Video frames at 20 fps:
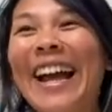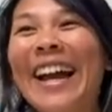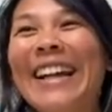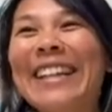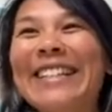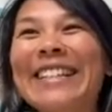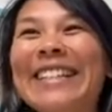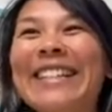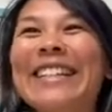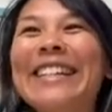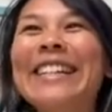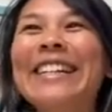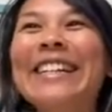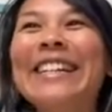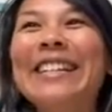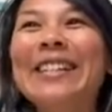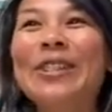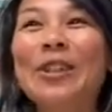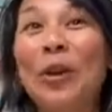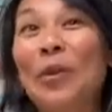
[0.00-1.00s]
and
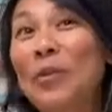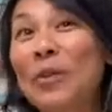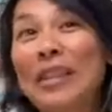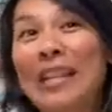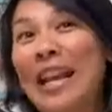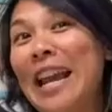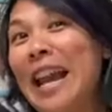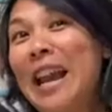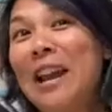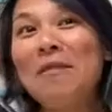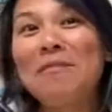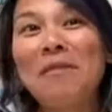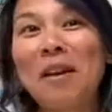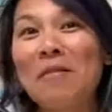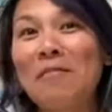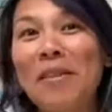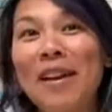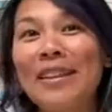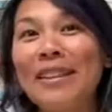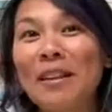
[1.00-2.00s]
chose a name
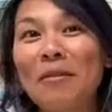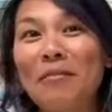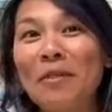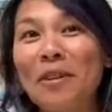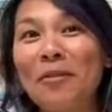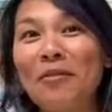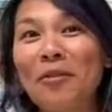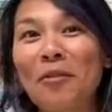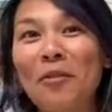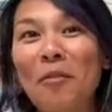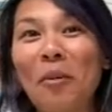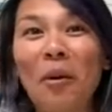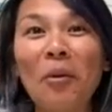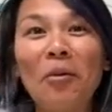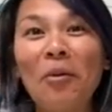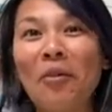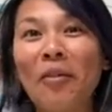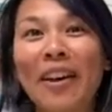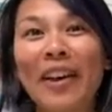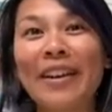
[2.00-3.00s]
that meant something for the both
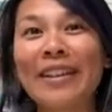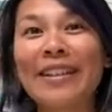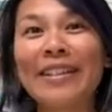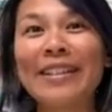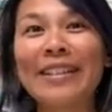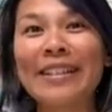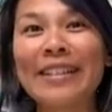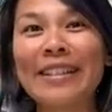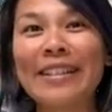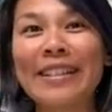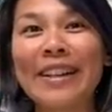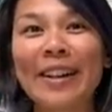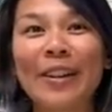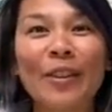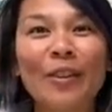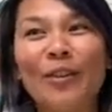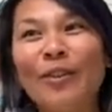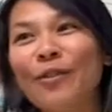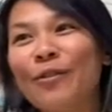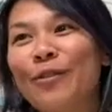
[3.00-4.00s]
of us instead
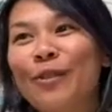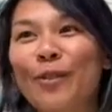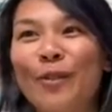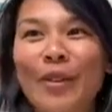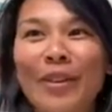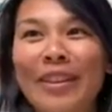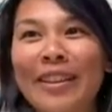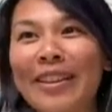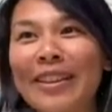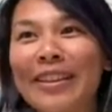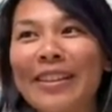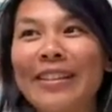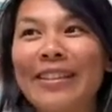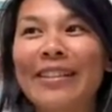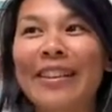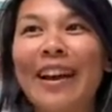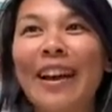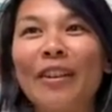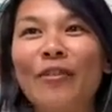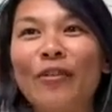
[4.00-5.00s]
of doing the,
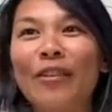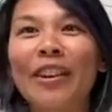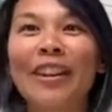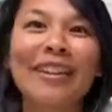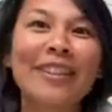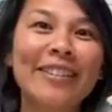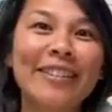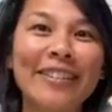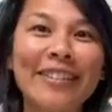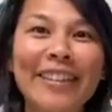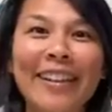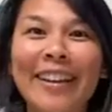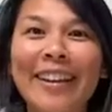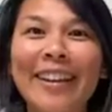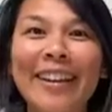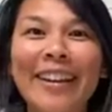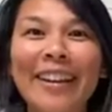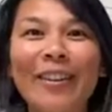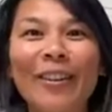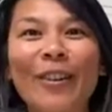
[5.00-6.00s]
the hyphenation
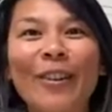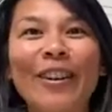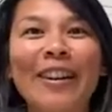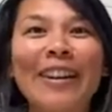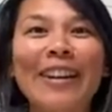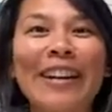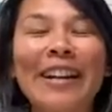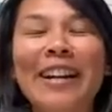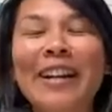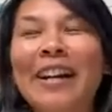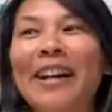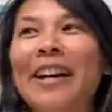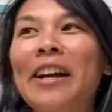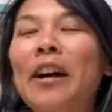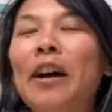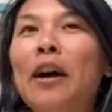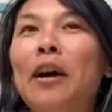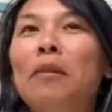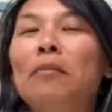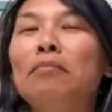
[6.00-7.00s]
thing or
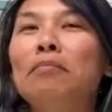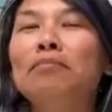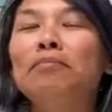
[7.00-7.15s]
mm-hmm. um,